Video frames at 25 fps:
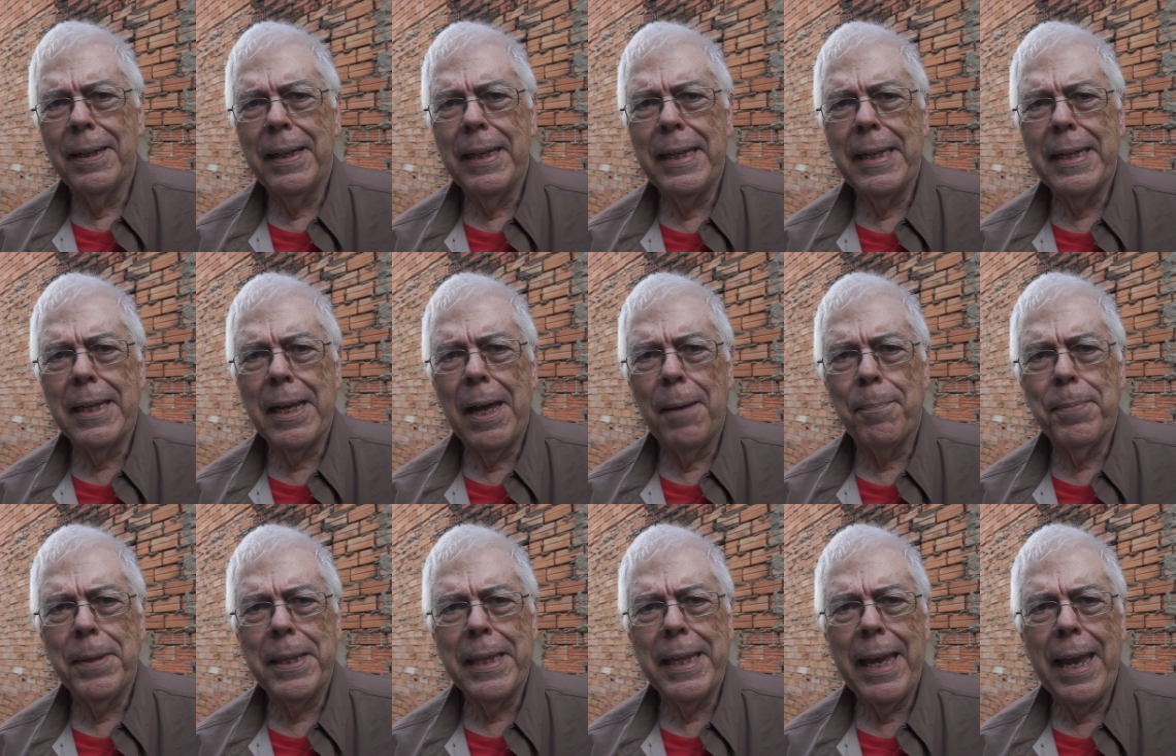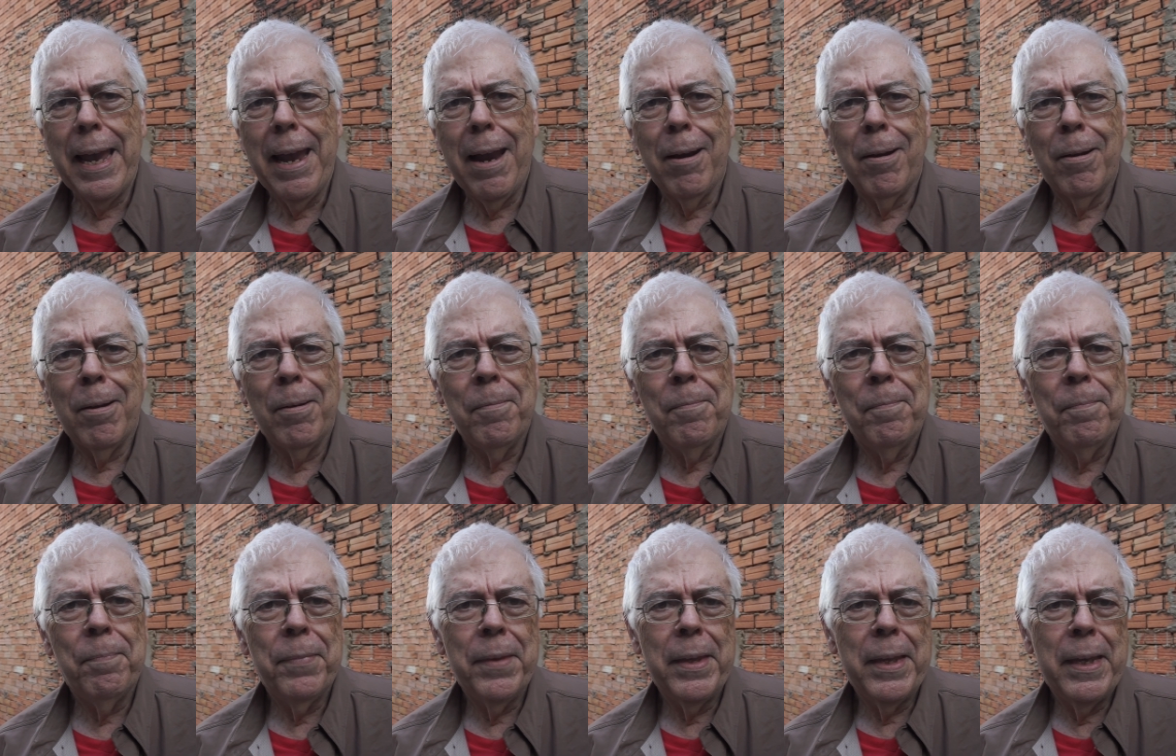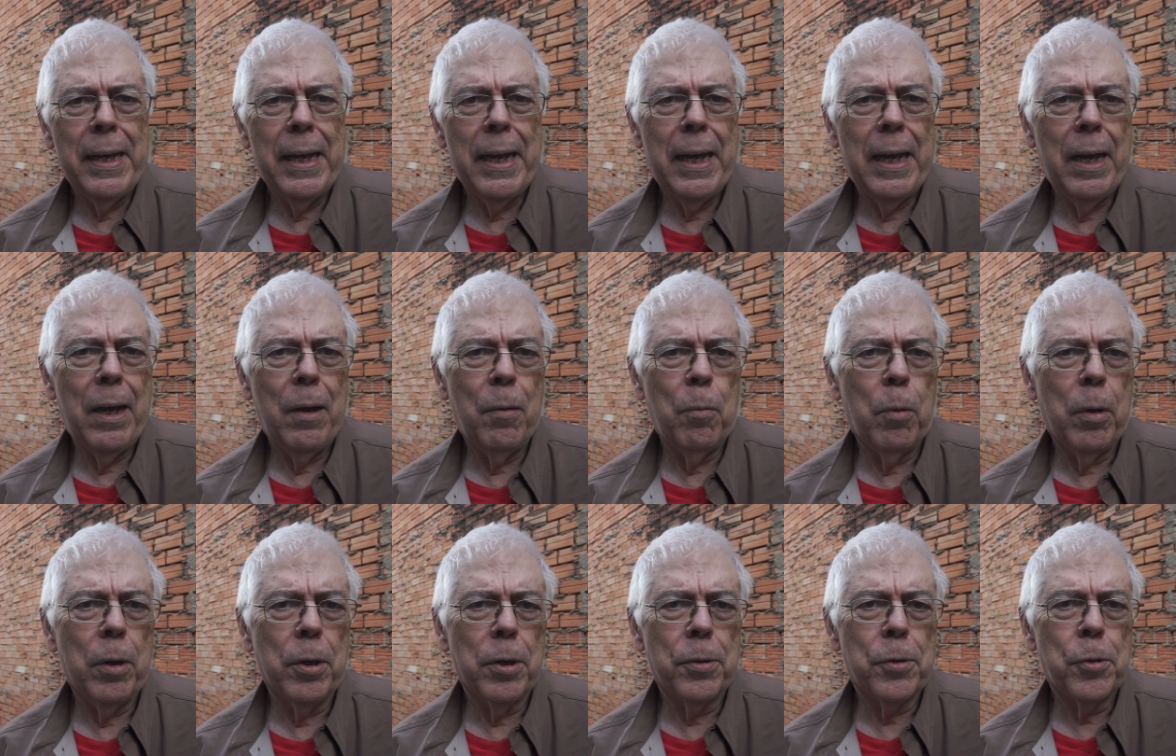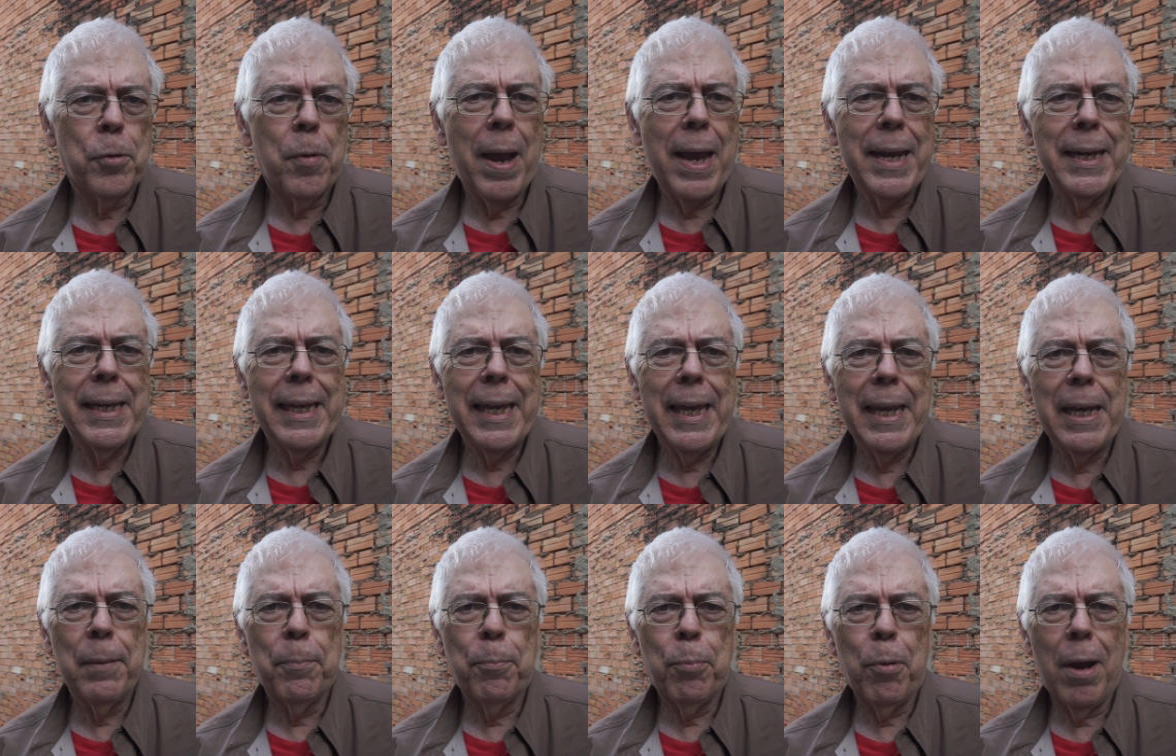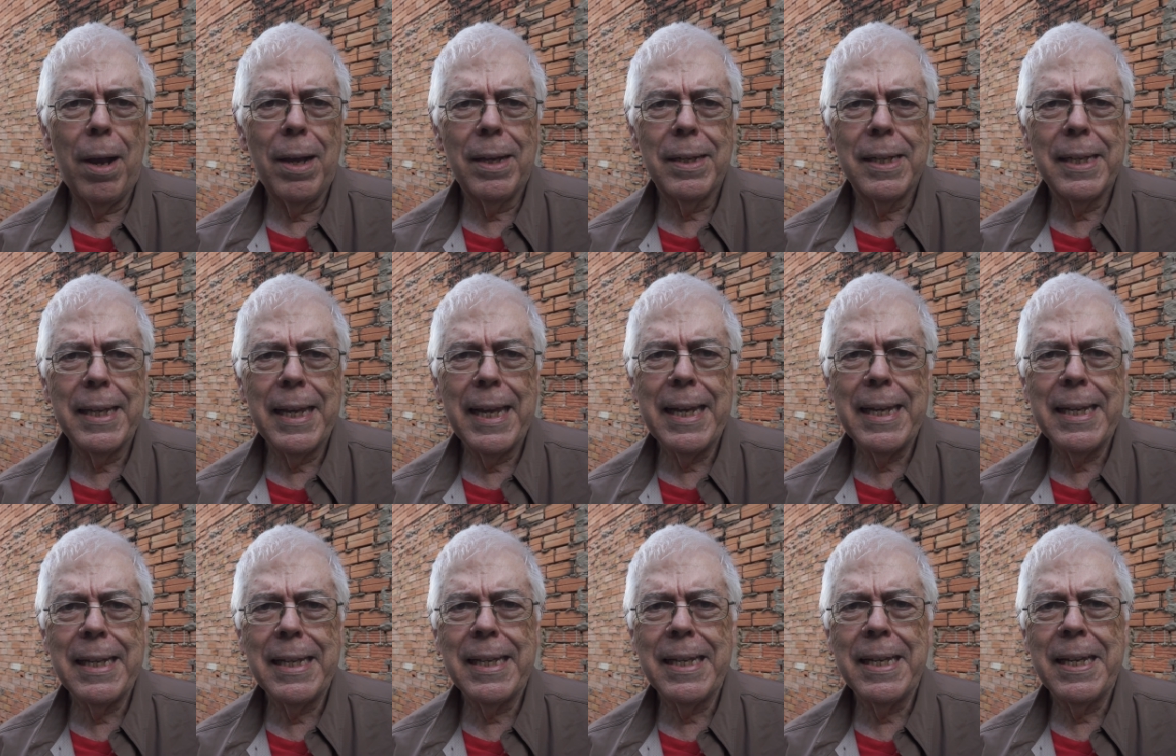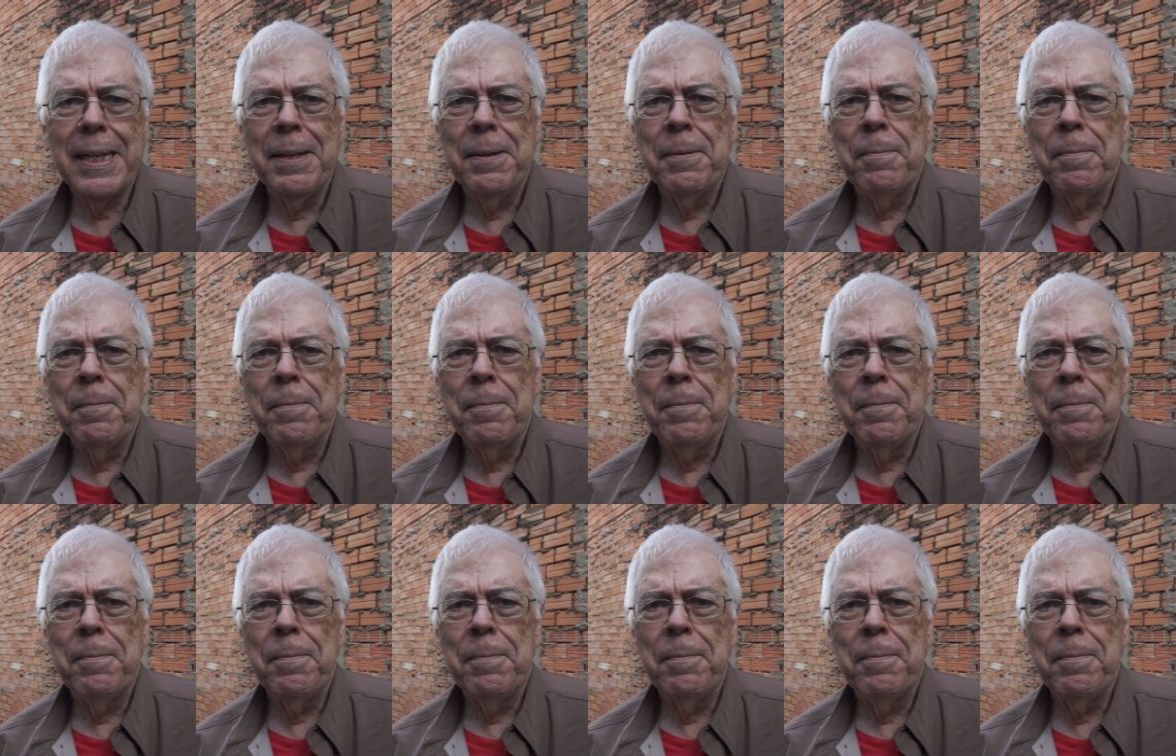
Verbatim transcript: It's up in the air. We're trying to get it processed.